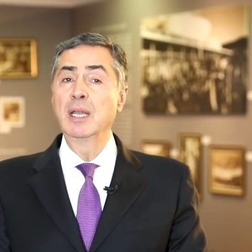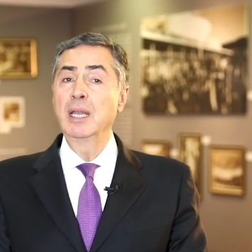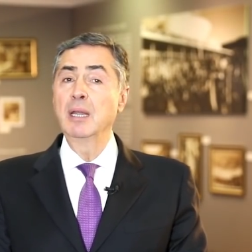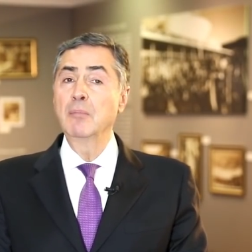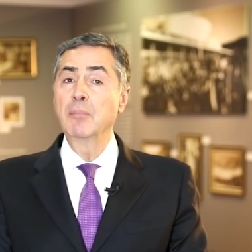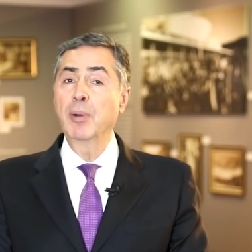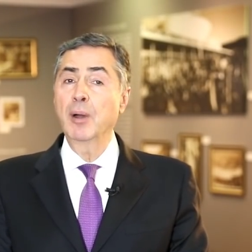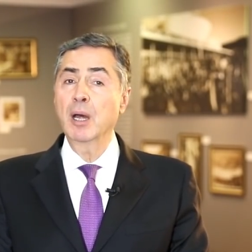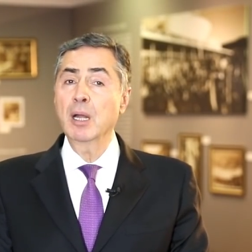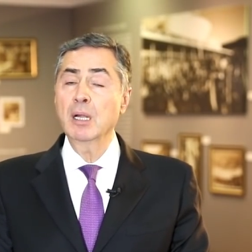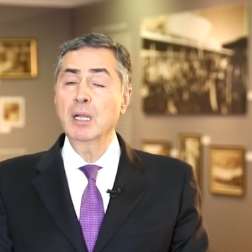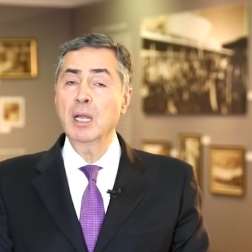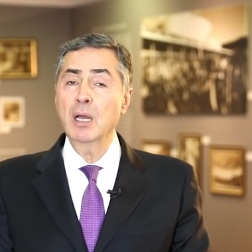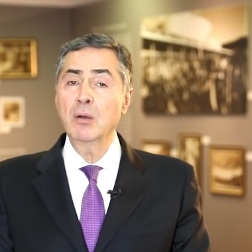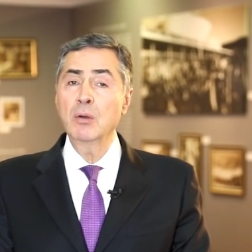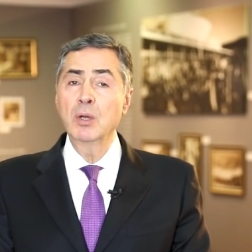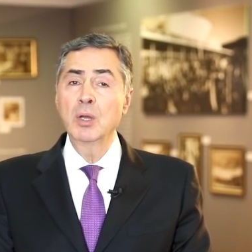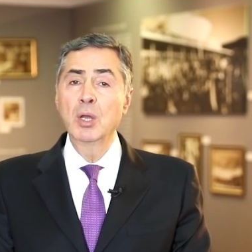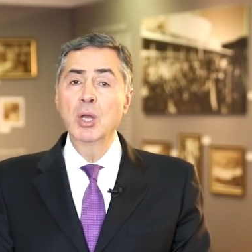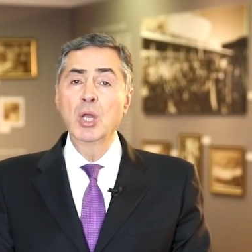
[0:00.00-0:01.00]
In
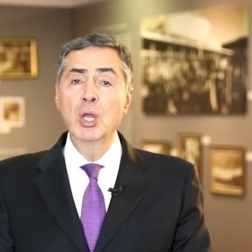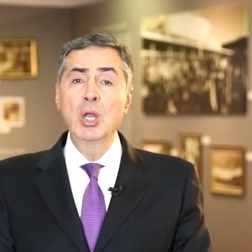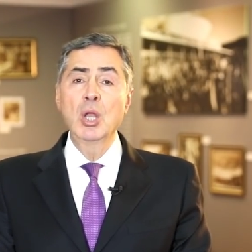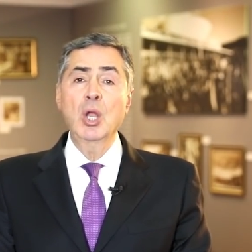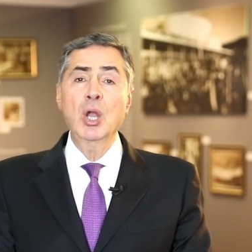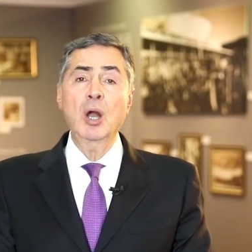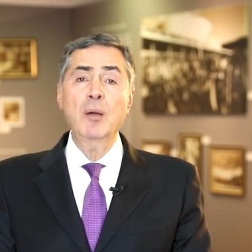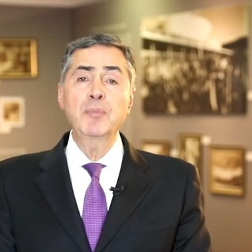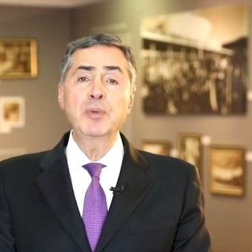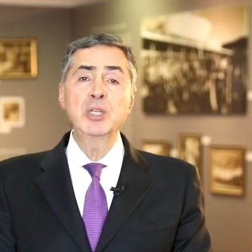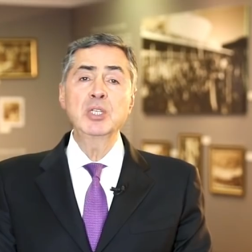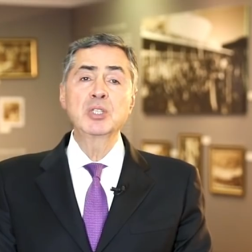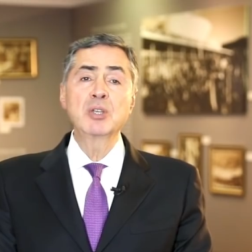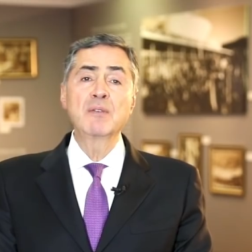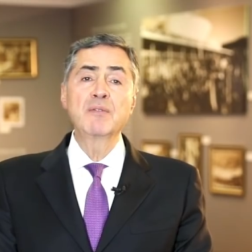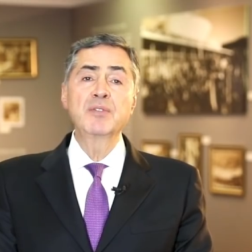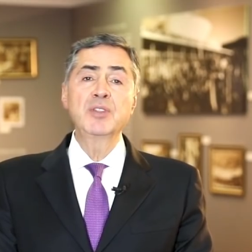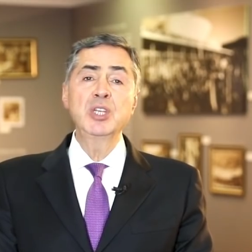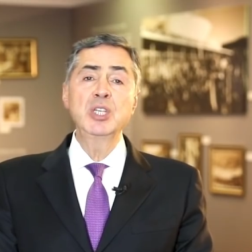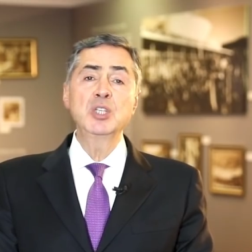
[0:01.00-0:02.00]
parallel, copies
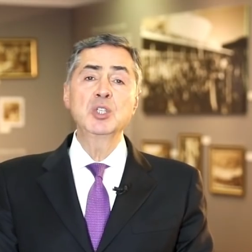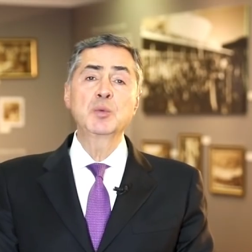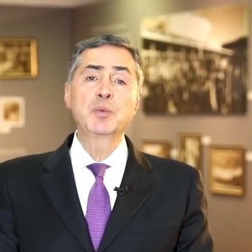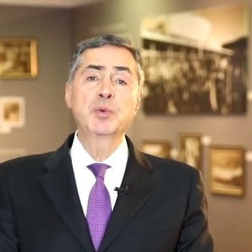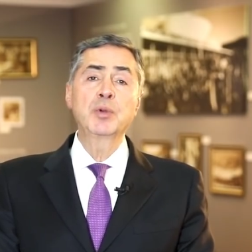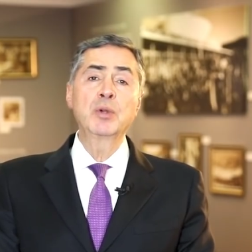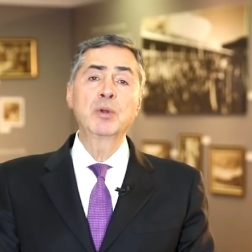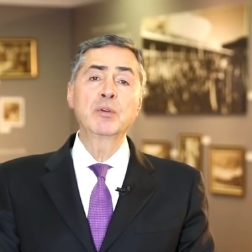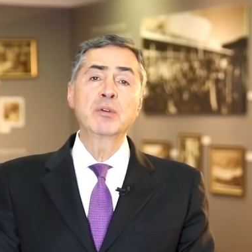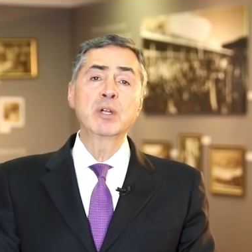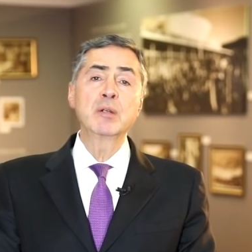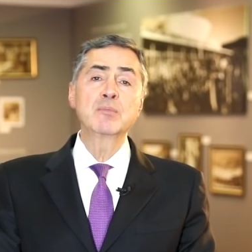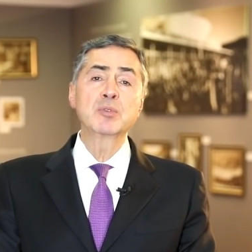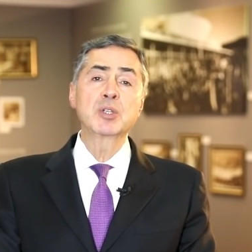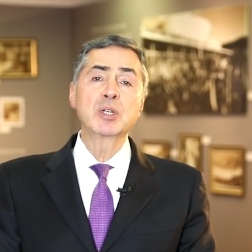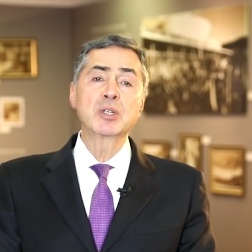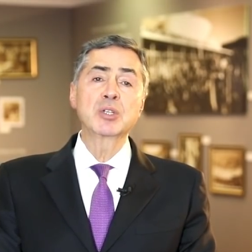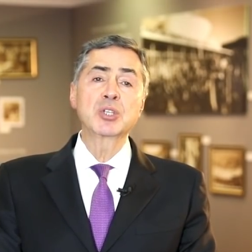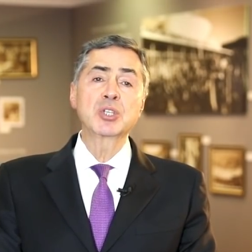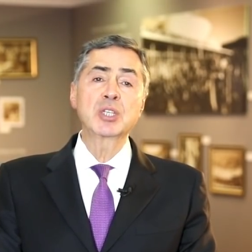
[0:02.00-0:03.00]
of these
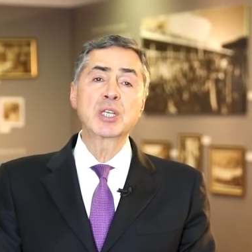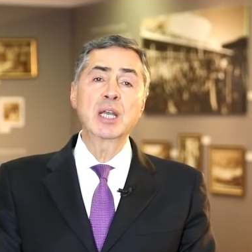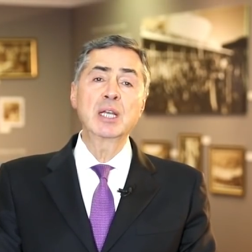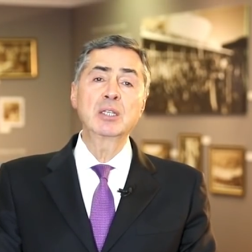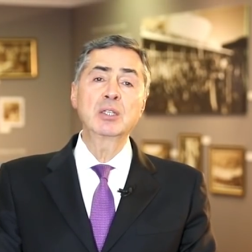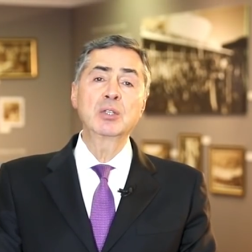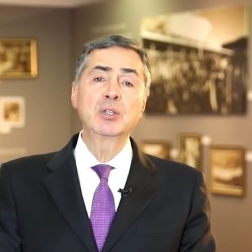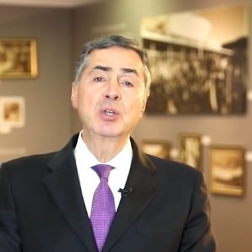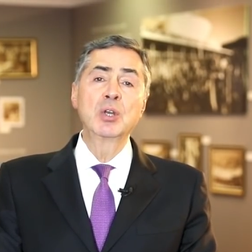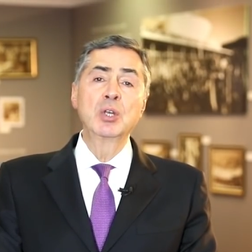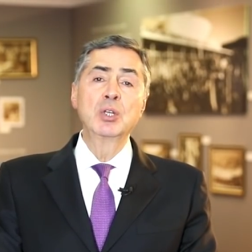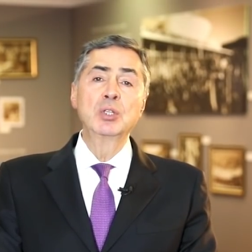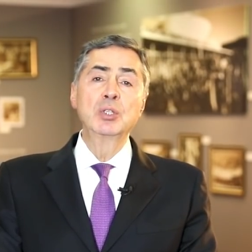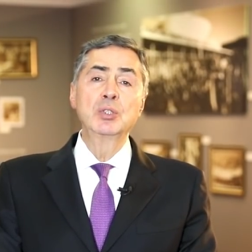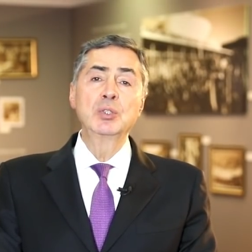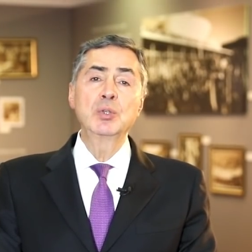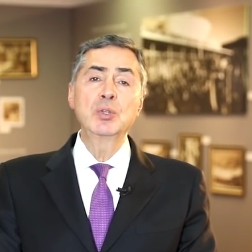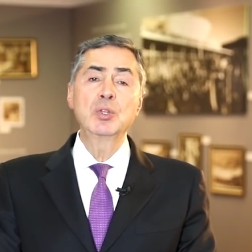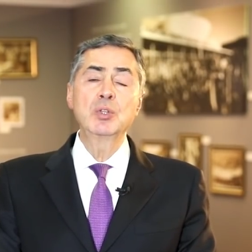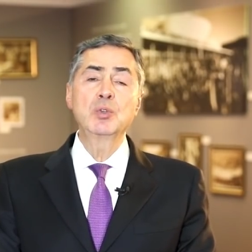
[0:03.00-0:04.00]
programs are sent
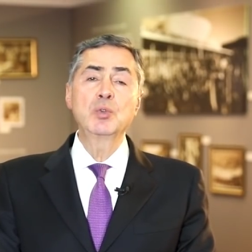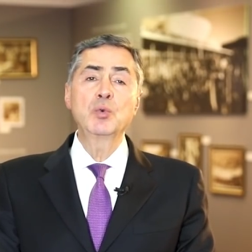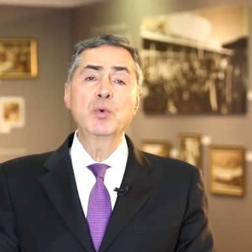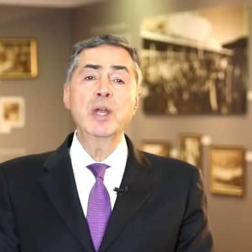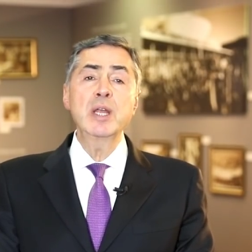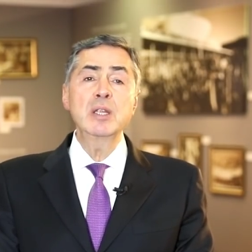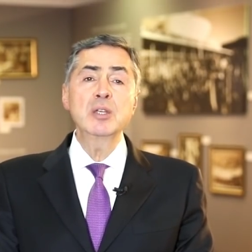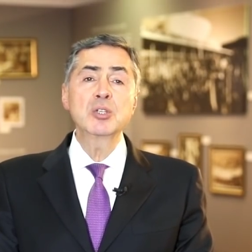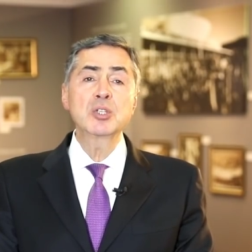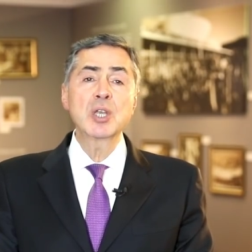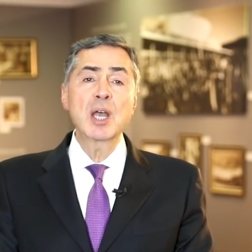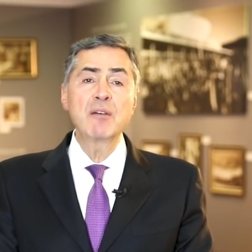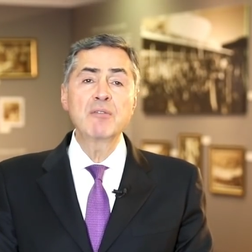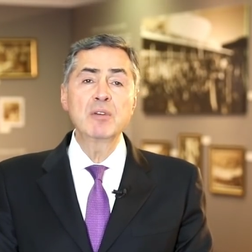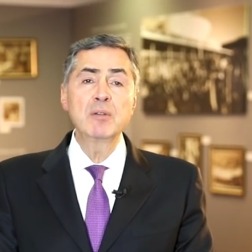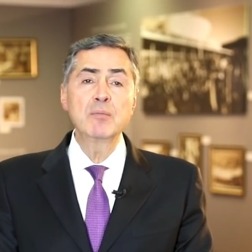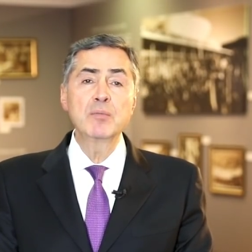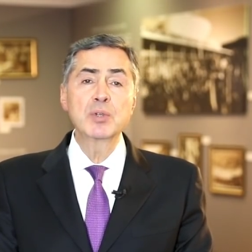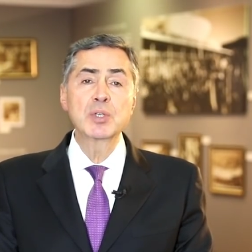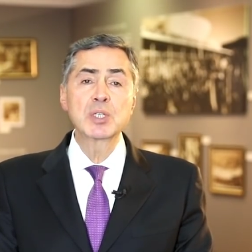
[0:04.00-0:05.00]
to the
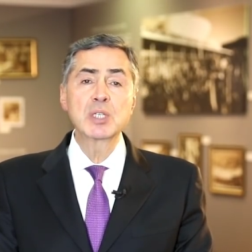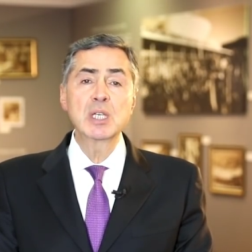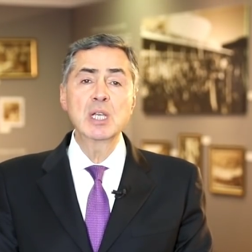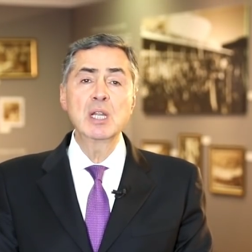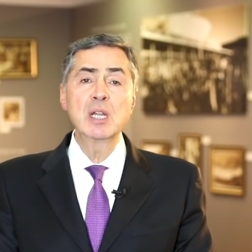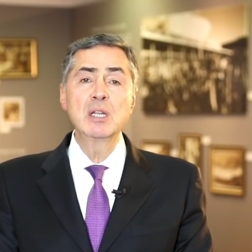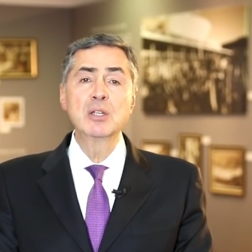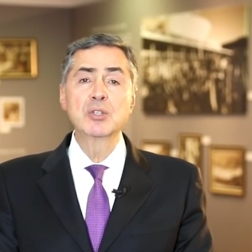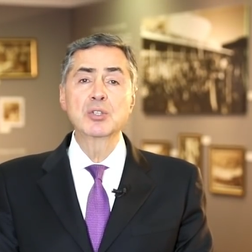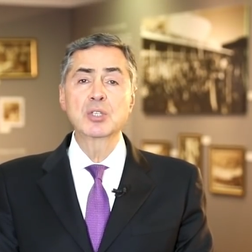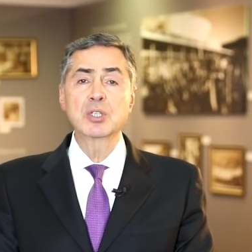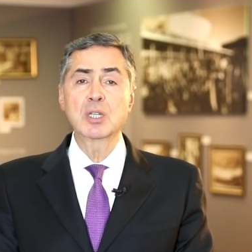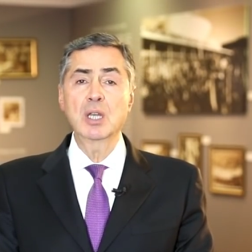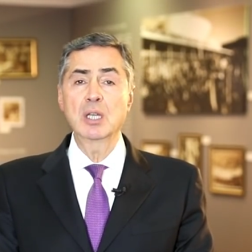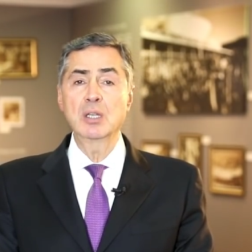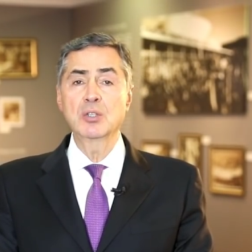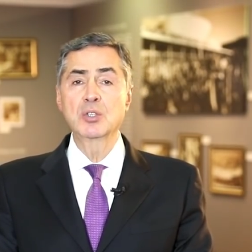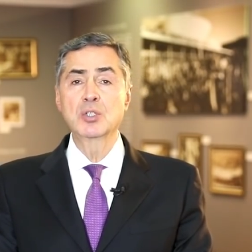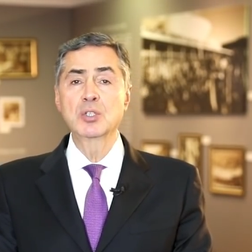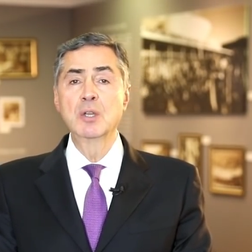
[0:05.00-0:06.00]
27 Brazilian
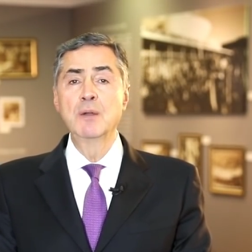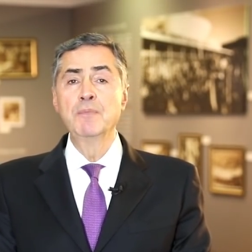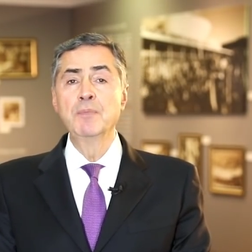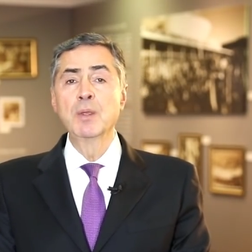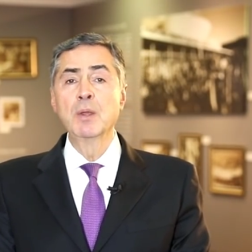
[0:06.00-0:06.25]
states,